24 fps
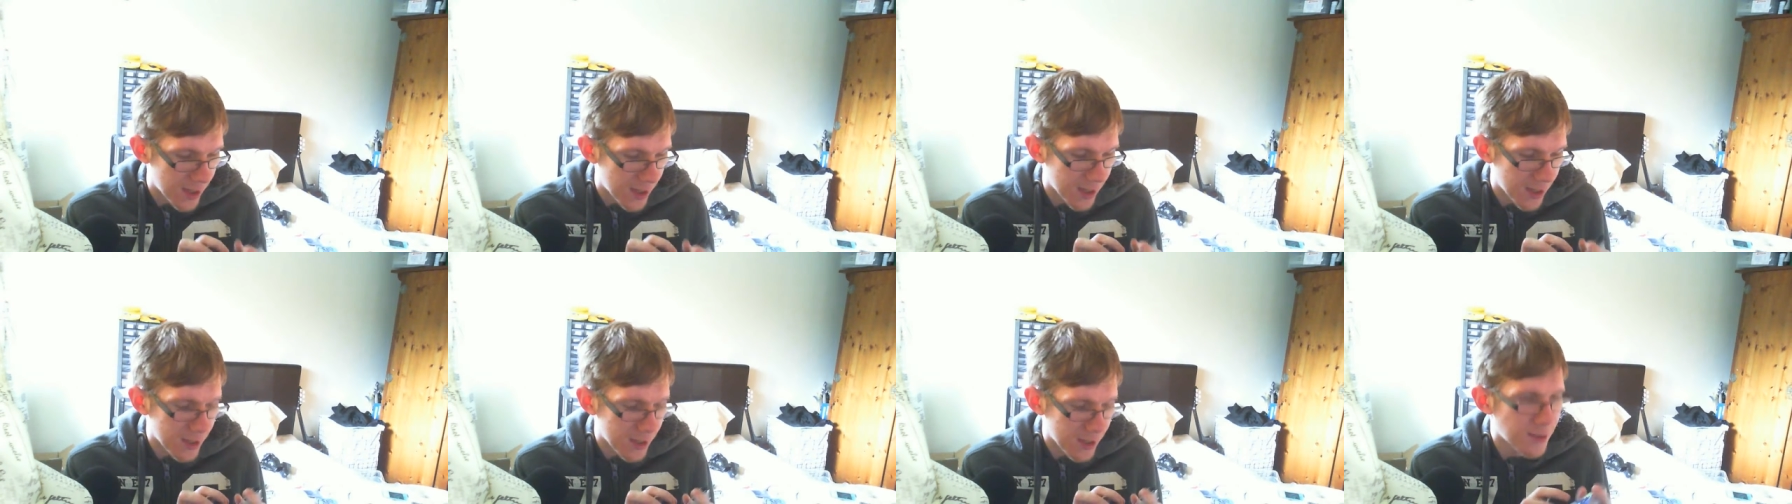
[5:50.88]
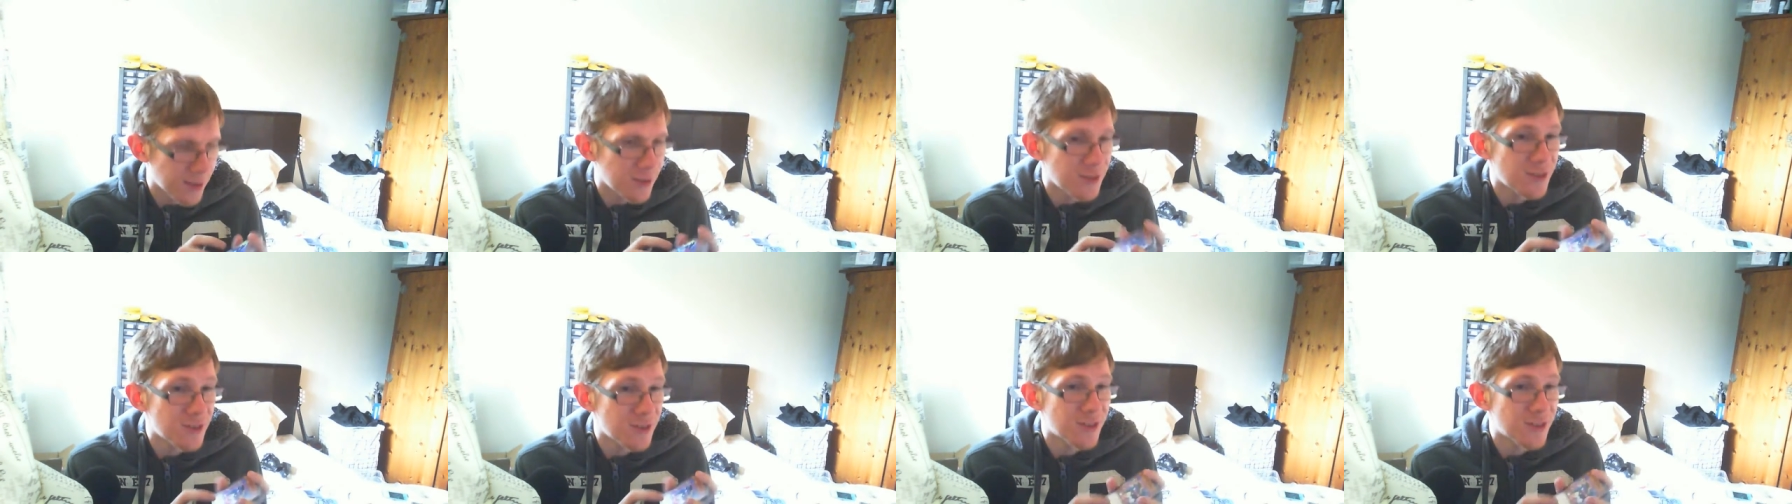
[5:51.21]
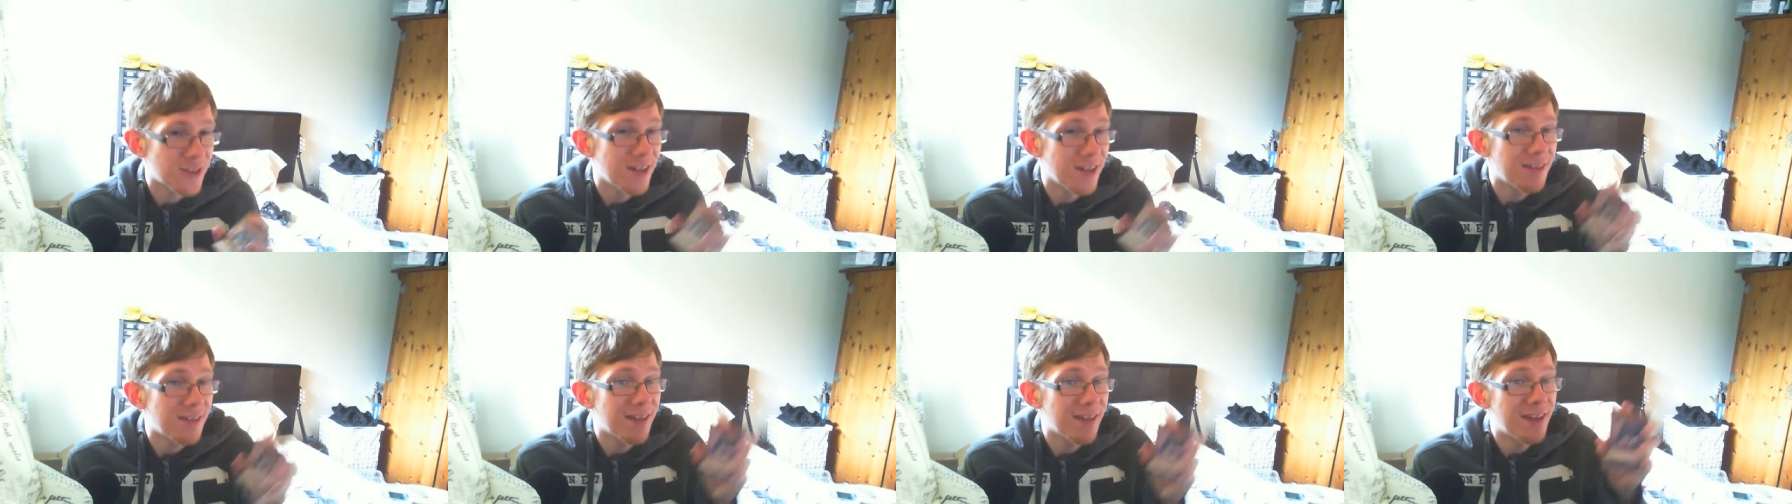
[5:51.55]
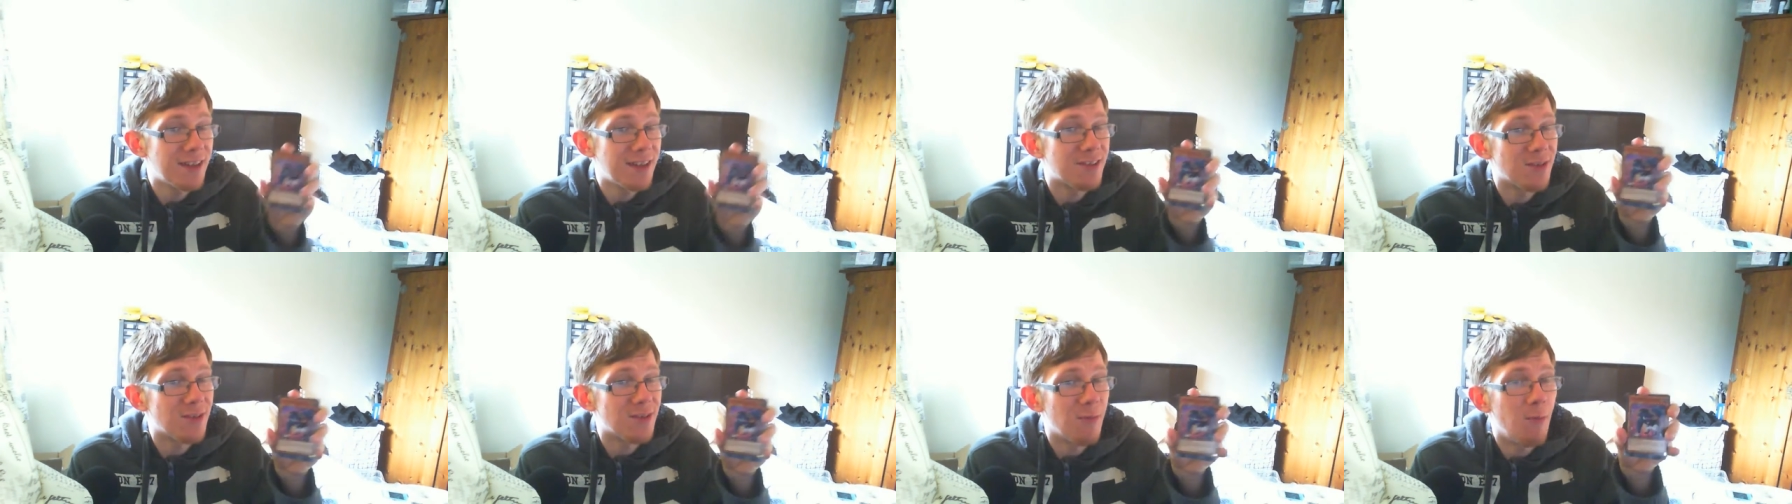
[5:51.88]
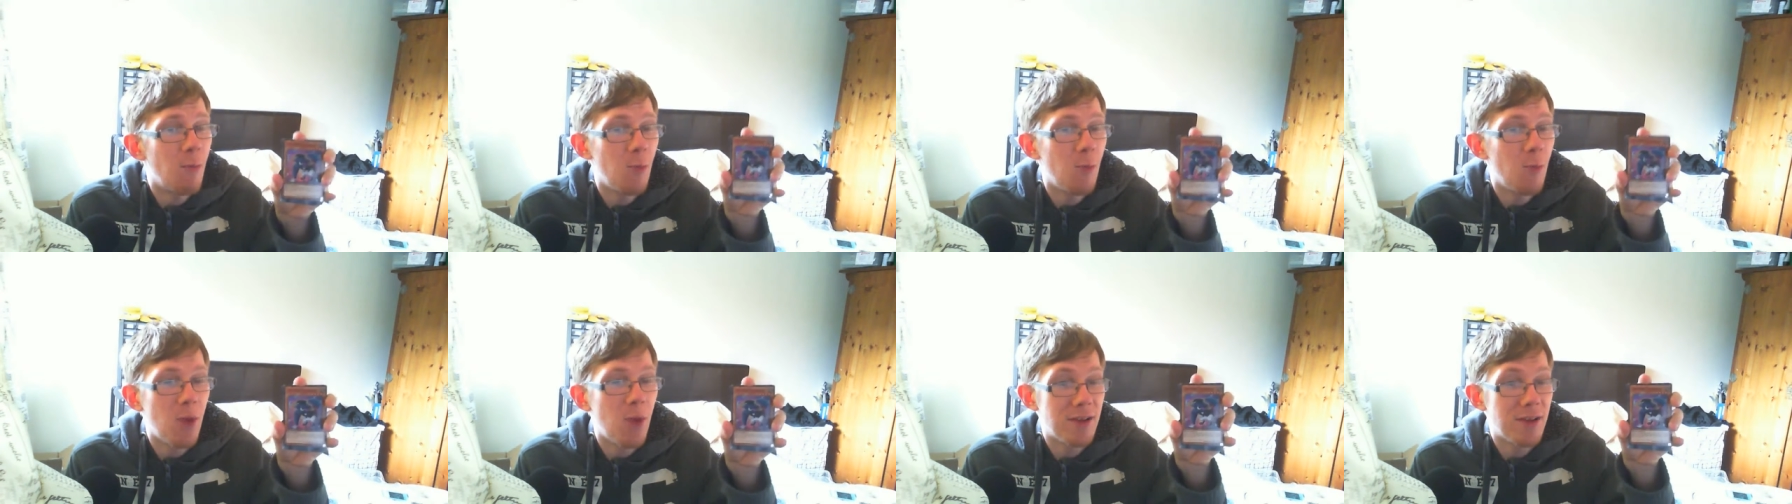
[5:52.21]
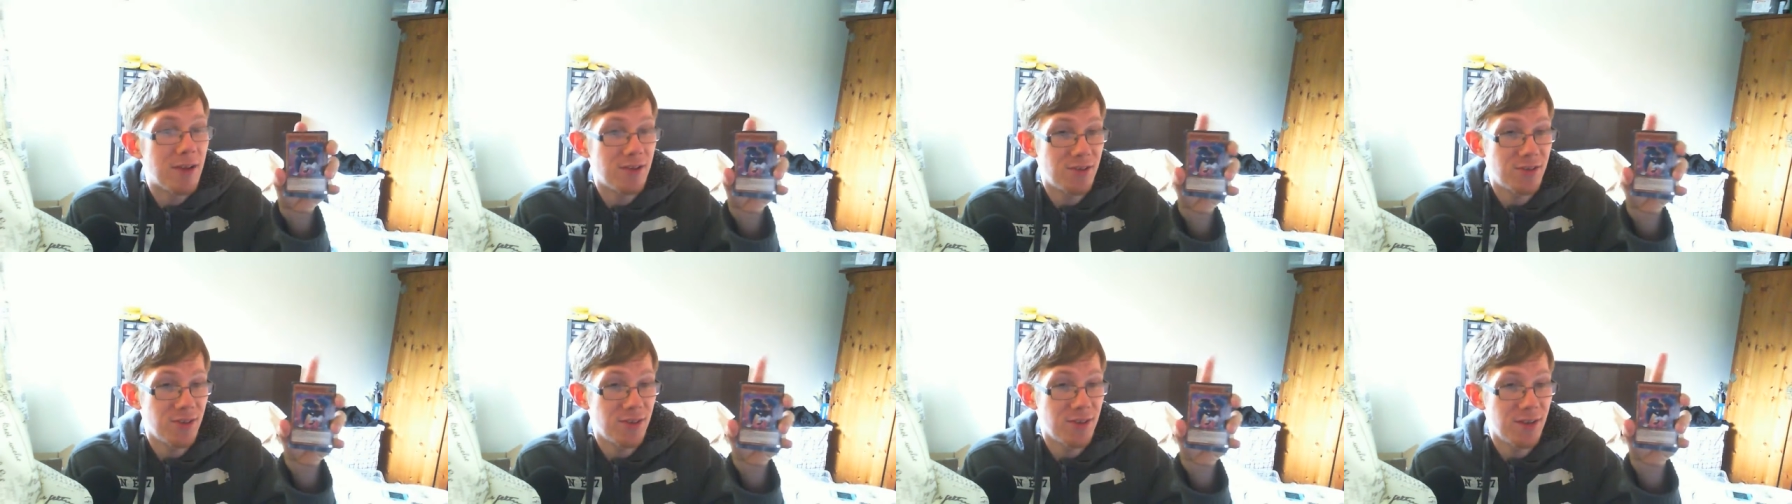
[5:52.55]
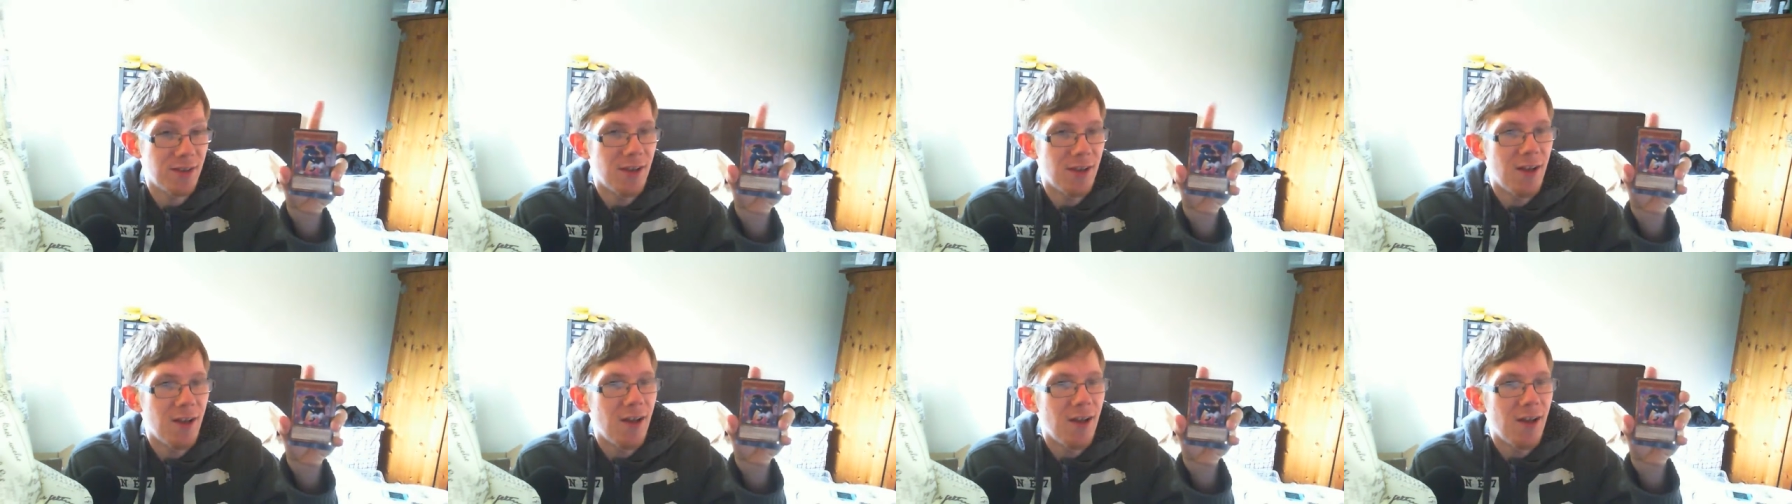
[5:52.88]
Can I just say that is amazing?